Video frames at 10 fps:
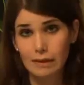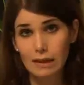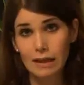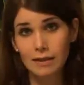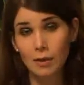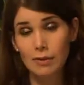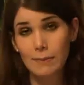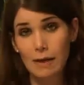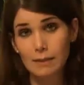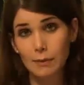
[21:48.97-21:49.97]
it's always
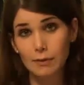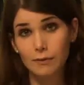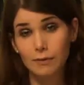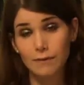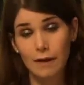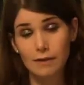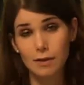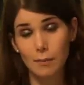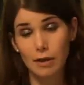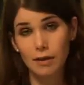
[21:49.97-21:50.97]
possible to find
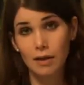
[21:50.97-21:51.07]
someone.